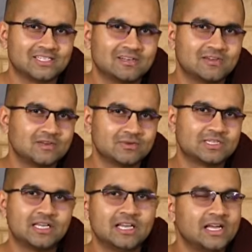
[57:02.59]
children, you would
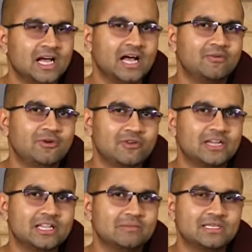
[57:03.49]
say, I would
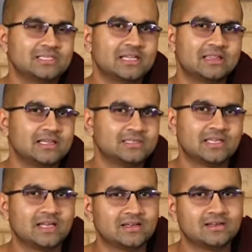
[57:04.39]
treat them this and this,
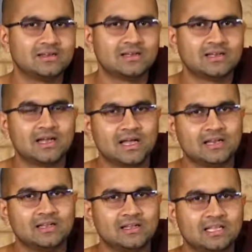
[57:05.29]
and
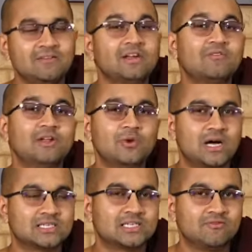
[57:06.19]
even when you
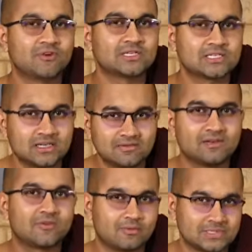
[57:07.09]
are asking for a
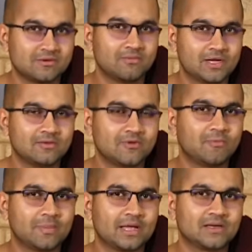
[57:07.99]
servant from someone,
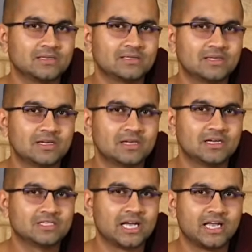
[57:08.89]
from parents,
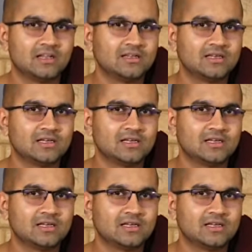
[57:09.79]
a child,